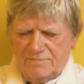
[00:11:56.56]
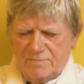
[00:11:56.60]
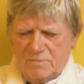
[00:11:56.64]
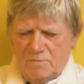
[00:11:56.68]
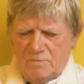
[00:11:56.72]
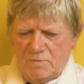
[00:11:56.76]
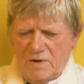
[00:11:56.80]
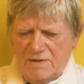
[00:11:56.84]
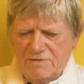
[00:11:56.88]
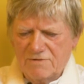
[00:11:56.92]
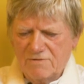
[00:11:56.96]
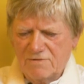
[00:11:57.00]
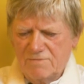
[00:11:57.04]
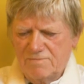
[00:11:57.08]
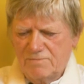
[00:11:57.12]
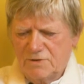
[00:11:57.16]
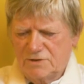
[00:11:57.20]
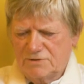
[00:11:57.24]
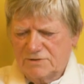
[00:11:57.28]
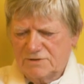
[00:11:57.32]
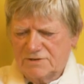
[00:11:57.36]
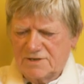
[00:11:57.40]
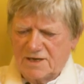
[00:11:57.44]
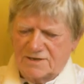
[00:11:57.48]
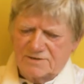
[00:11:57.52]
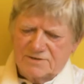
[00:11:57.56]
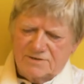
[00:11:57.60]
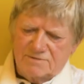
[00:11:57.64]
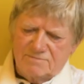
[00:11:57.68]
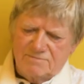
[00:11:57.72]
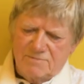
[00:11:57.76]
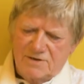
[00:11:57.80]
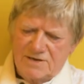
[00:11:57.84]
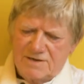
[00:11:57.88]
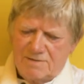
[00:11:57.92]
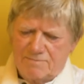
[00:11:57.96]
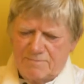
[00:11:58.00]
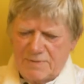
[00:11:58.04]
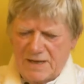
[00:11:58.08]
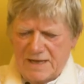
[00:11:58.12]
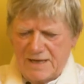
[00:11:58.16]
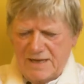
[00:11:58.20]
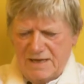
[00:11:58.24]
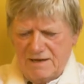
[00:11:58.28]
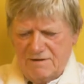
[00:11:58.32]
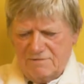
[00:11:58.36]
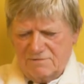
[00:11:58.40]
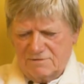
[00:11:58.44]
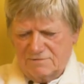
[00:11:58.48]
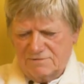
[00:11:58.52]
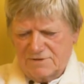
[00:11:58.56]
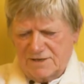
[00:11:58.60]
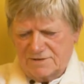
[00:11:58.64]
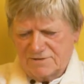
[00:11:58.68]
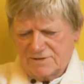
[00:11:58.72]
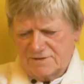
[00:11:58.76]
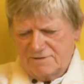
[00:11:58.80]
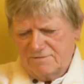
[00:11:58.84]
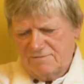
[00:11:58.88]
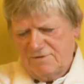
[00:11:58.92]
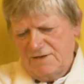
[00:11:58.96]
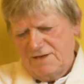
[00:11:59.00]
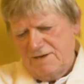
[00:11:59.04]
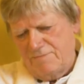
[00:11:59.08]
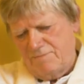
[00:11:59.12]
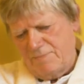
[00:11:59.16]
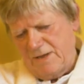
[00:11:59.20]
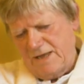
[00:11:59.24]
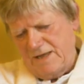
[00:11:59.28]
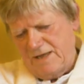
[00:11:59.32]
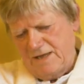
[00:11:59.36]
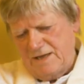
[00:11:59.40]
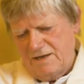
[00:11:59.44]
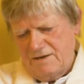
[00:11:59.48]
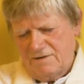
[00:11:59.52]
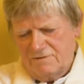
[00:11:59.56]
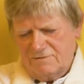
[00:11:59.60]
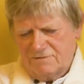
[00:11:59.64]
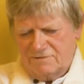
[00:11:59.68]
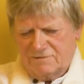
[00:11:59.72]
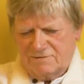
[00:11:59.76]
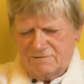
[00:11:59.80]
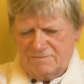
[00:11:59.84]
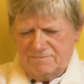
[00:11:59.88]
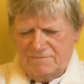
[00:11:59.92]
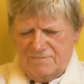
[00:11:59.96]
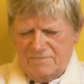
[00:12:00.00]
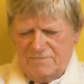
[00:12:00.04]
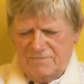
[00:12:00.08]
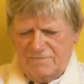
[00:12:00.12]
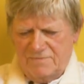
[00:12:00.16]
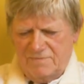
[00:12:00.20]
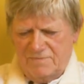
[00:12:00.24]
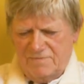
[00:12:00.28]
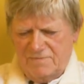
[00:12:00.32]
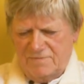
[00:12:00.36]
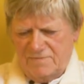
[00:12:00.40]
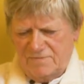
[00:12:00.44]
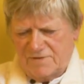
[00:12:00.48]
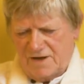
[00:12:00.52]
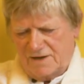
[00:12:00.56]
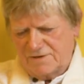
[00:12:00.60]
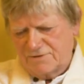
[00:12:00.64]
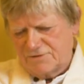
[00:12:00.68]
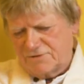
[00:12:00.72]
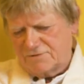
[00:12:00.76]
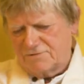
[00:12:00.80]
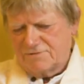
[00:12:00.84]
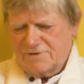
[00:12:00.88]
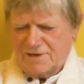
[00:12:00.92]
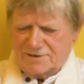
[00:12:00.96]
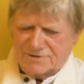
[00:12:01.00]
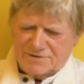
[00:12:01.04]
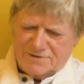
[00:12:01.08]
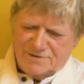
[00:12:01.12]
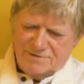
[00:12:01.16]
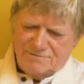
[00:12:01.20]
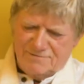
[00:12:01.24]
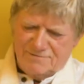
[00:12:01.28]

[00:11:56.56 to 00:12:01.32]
Whether a Buddha does reappear or doesn't reappear, or does or doesn't